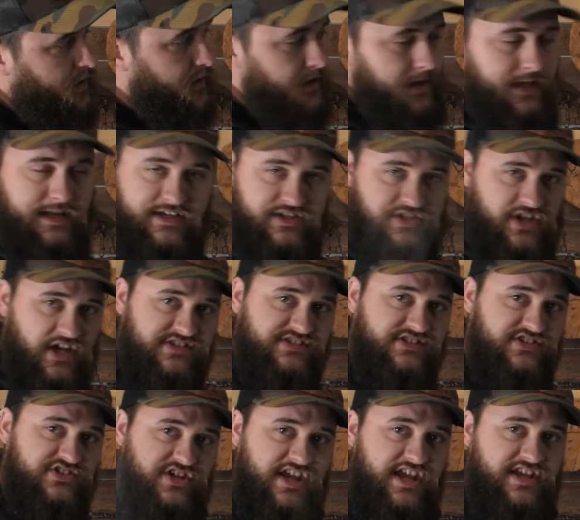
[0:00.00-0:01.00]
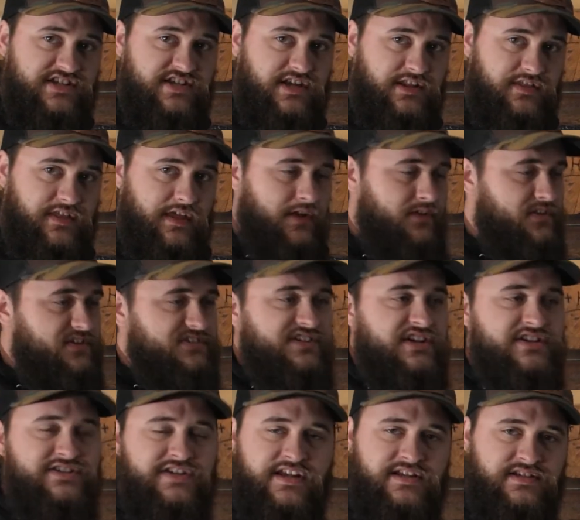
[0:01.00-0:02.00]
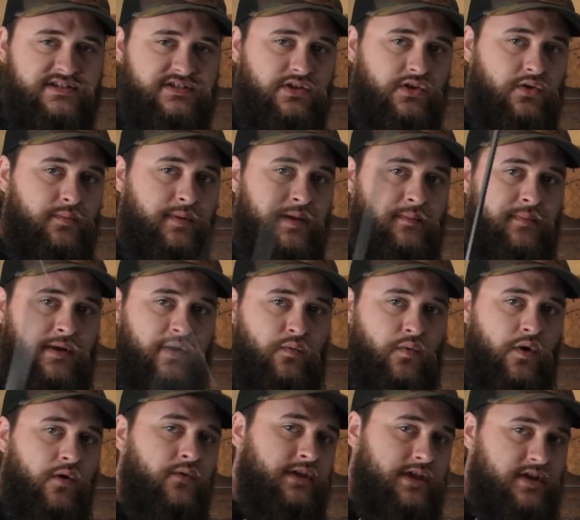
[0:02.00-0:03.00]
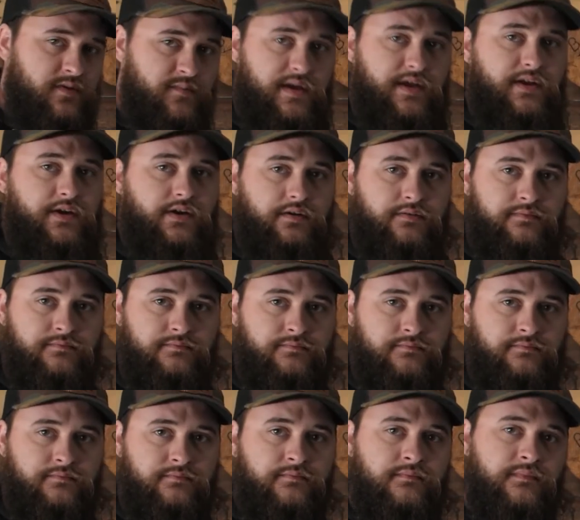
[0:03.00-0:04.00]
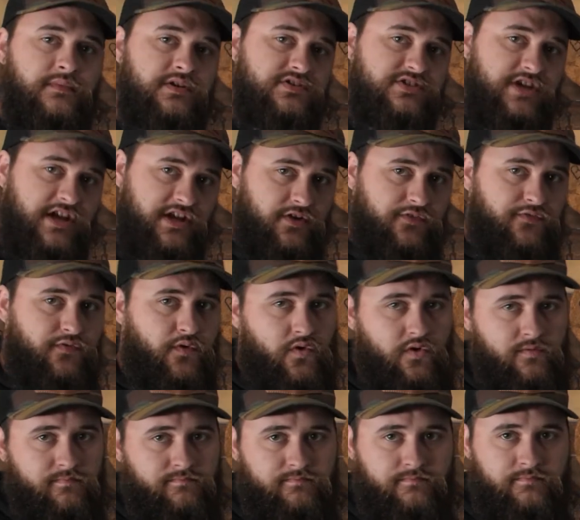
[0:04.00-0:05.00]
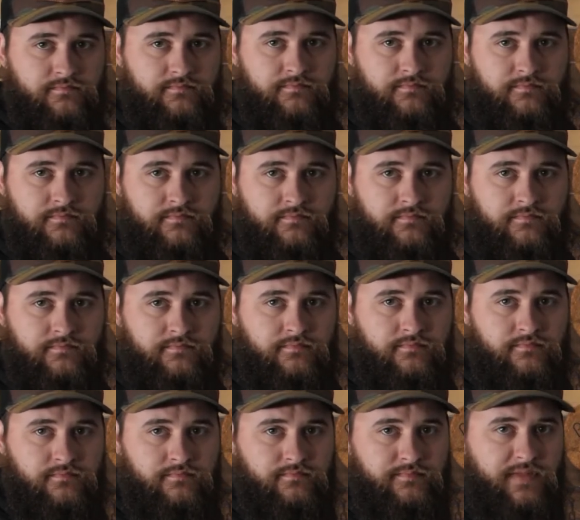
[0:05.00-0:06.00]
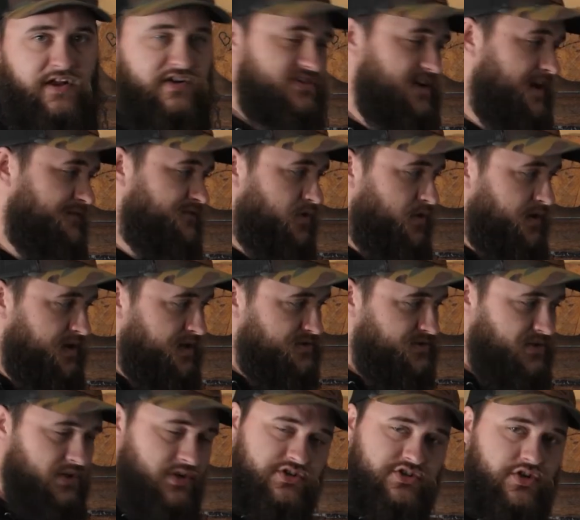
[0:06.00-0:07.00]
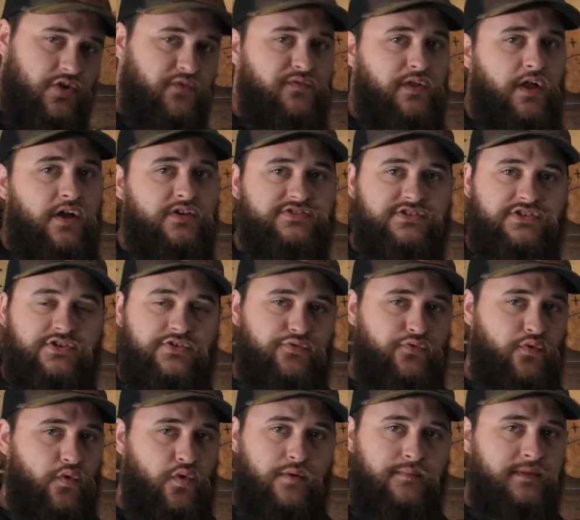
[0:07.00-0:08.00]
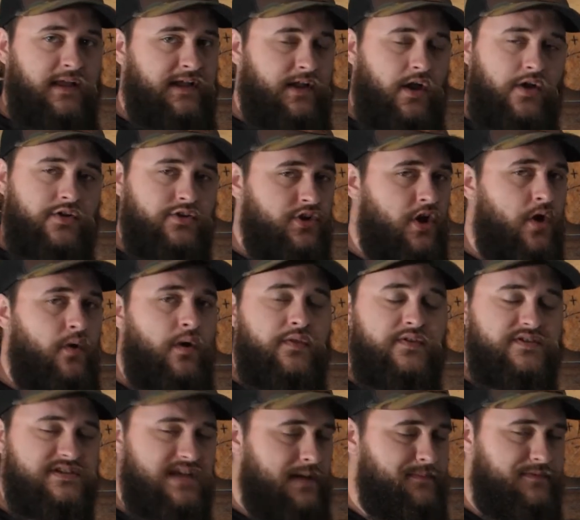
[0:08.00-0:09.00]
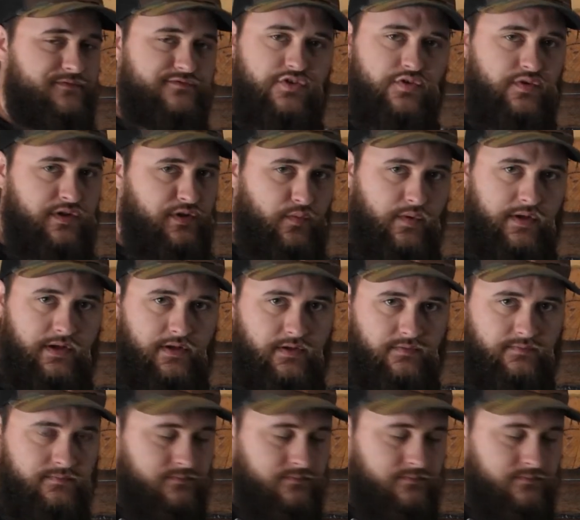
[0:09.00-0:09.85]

and it doesn't change anything. Let's say it changes a little bit, but it won't get better. Check your form. Bear shaft tuning is going to show flaws in your form like no other type of tuning will.